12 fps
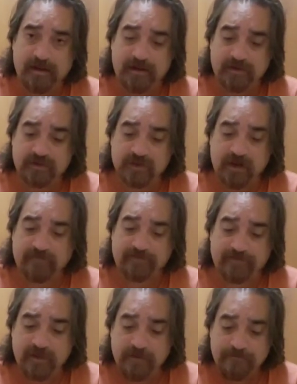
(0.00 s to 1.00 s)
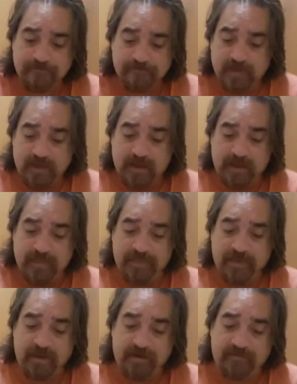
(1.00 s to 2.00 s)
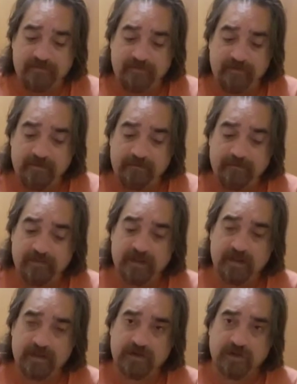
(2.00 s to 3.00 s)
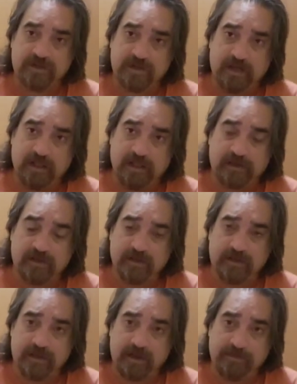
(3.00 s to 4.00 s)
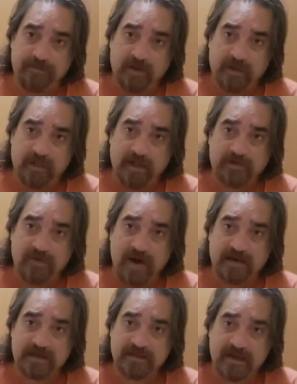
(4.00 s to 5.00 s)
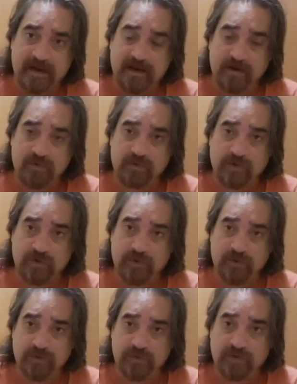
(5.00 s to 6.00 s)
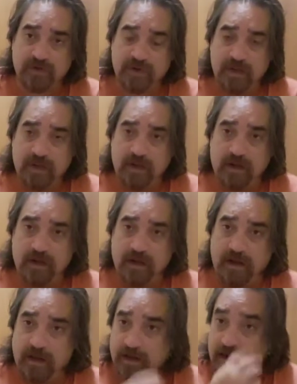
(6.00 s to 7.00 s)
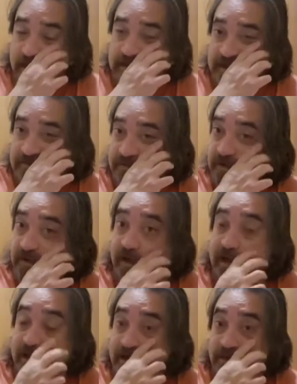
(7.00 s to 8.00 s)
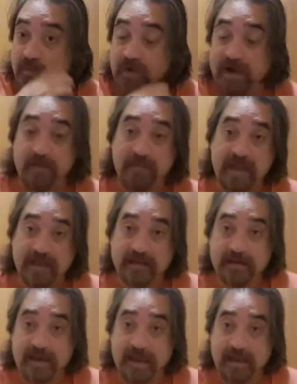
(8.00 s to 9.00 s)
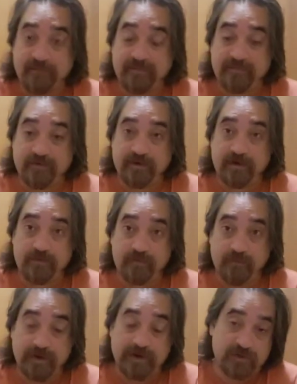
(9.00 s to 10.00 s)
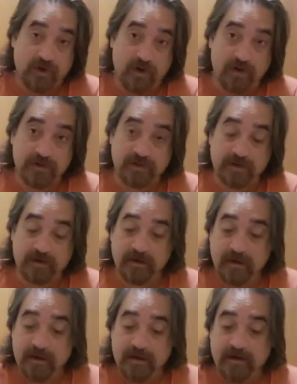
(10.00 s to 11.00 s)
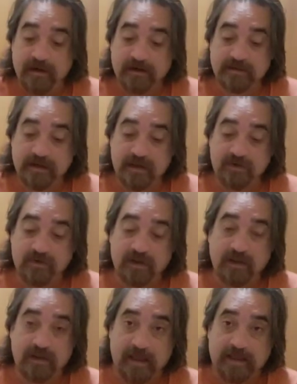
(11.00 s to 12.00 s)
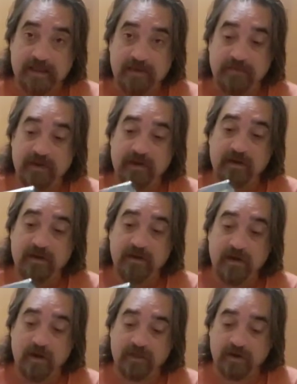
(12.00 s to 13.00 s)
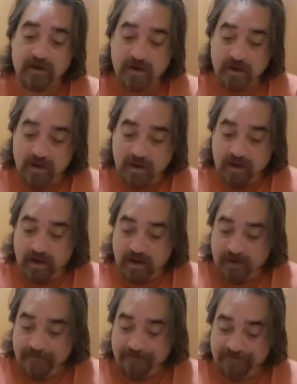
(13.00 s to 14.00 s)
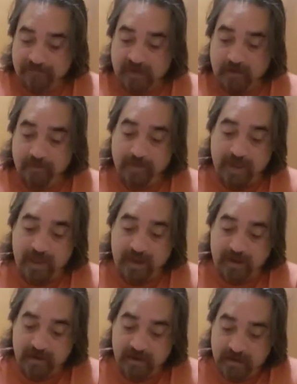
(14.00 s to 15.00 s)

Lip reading: and stuff. And then just the electronics that I don't use except for like when I'm at camp for recharging and etc. I keep in another a bag